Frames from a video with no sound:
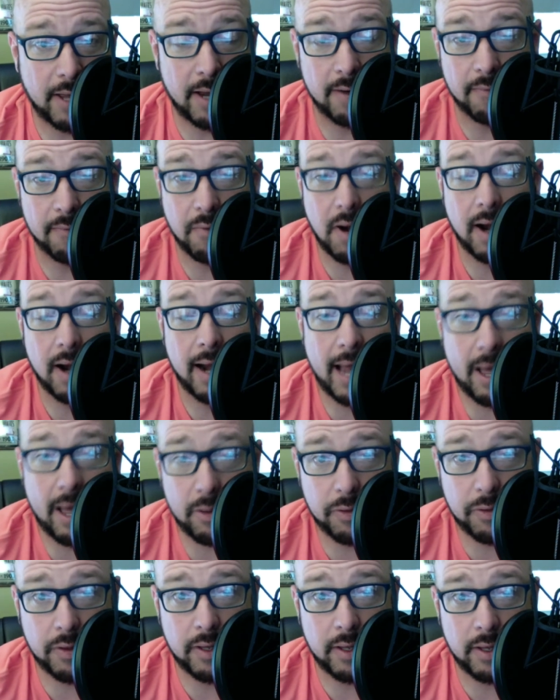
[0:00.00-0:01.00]
And if we're not
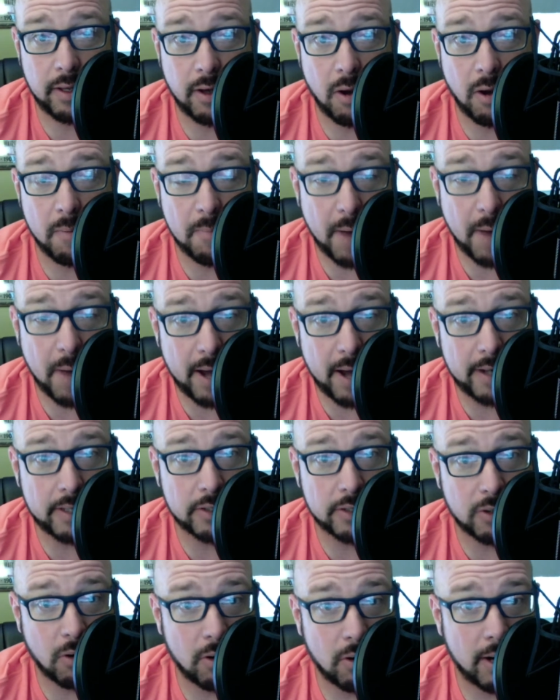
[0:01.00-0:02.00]
healthy, our bodies
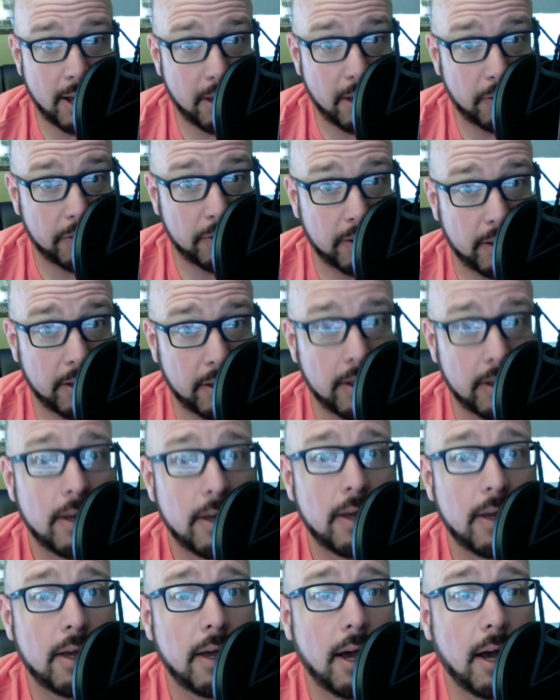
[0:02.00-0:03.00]
aren't healthy,
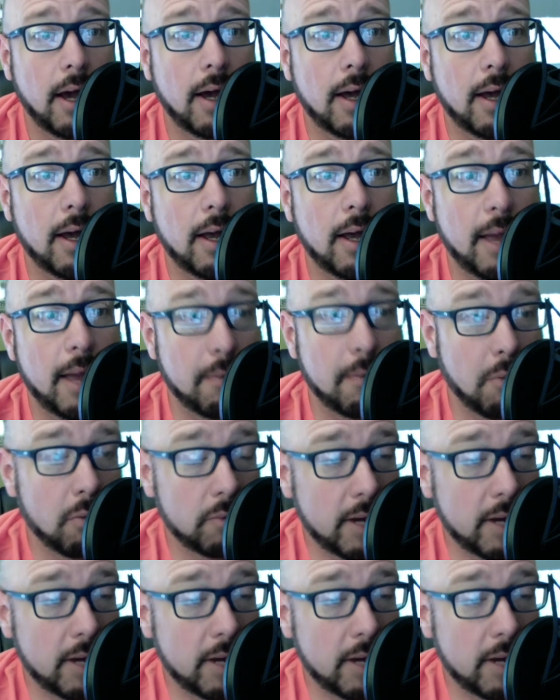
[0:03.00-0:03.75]
it won't